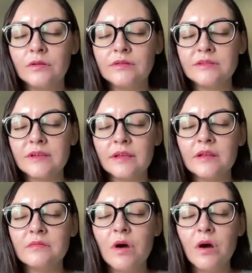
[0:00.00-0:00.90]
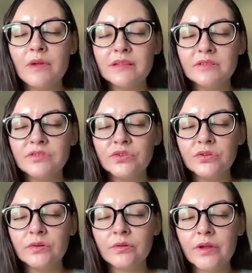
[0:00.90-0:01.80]
And taking a moment
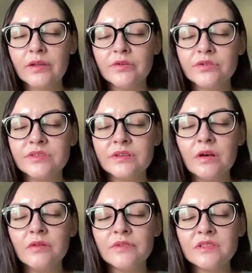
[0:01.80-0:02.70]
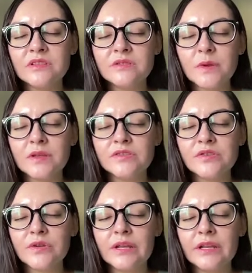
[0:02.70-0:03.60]
to orient yourself in the space
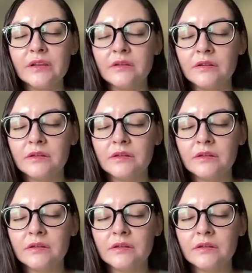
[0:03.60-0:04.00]
you're in.